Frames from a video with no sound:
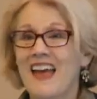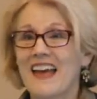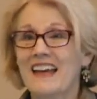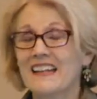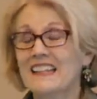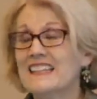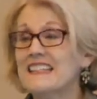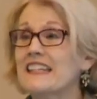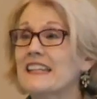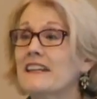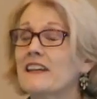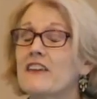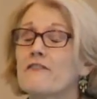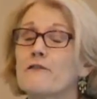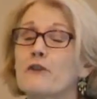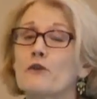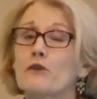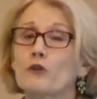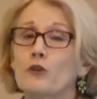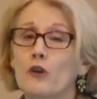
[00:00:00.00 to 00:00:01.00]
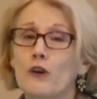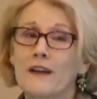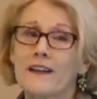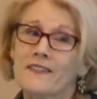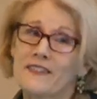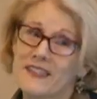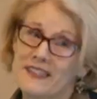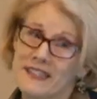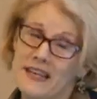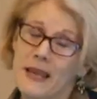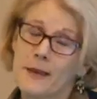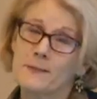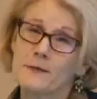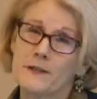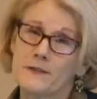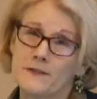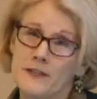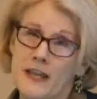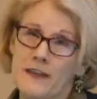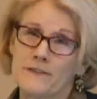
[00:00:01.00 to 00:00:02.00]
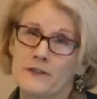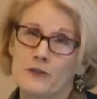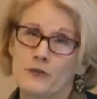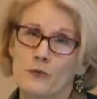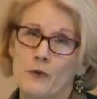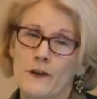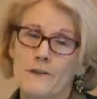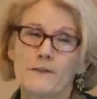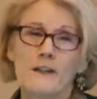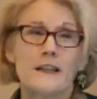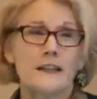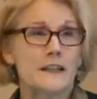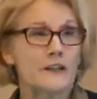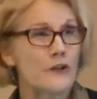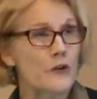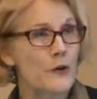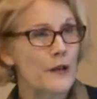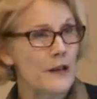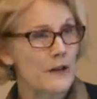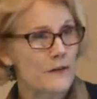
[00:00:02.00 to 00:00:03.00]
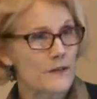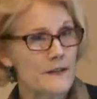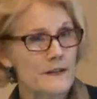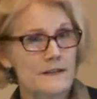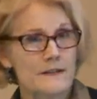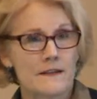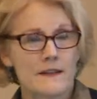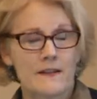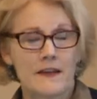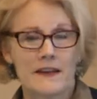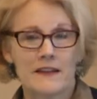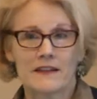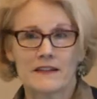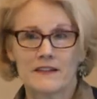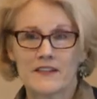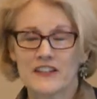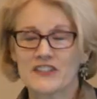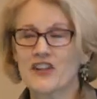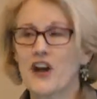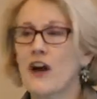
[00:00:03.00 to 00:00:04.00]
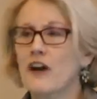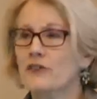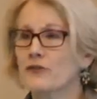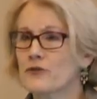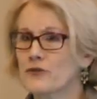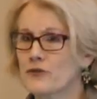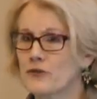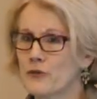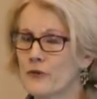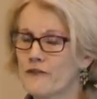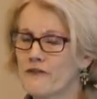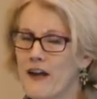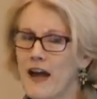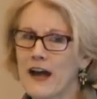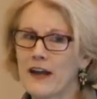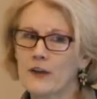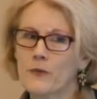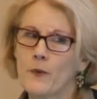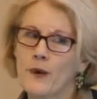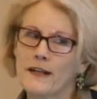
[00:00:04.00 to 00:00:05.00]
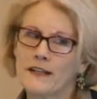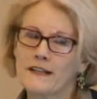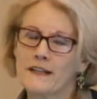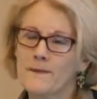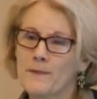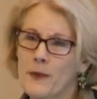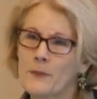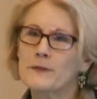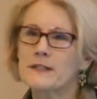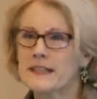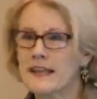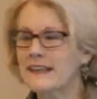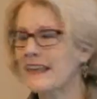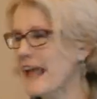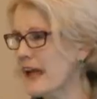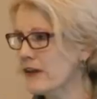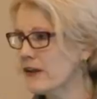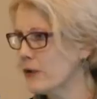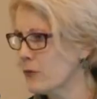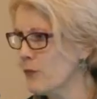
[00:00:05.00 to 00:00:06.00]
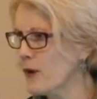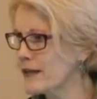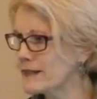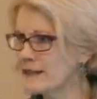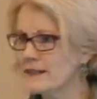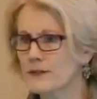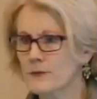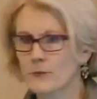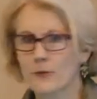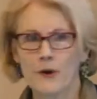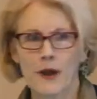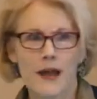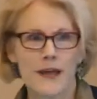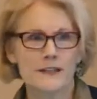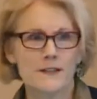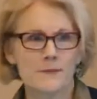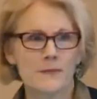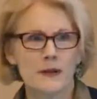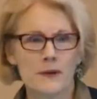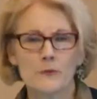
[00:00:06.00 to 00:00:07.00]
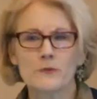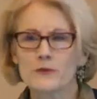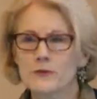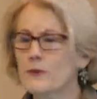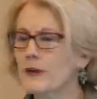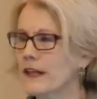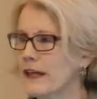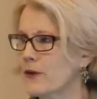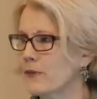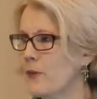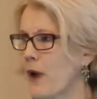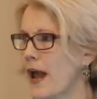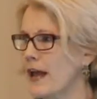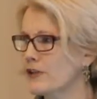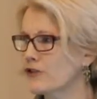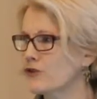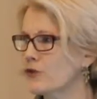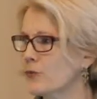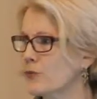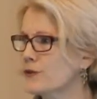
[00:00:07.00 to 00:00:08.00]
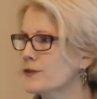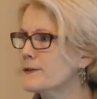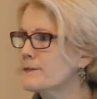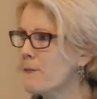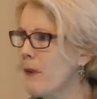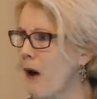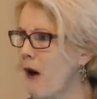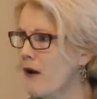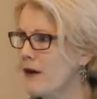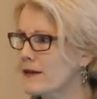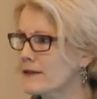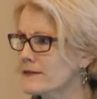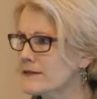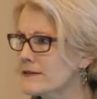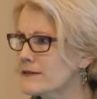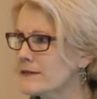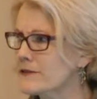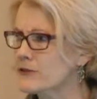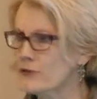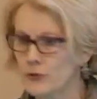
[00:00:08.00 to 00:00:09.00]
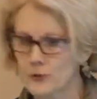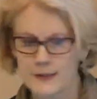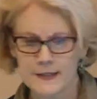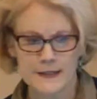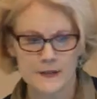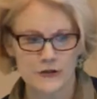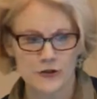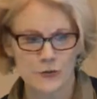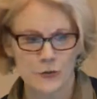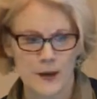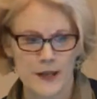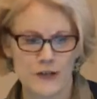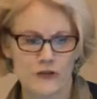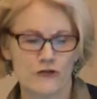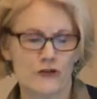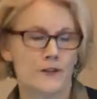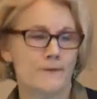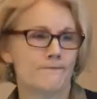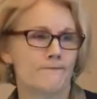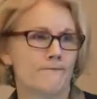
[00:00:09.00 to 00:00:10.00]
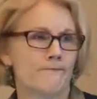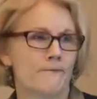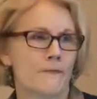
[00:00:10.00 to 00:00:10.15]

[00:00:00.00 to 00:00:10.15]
And indeed, if you look at the tapes of David Rivlin and you hear this, the, the doctors who evaluated him, they would say, yeah, he was depressed, but it was really a rational response to a situation.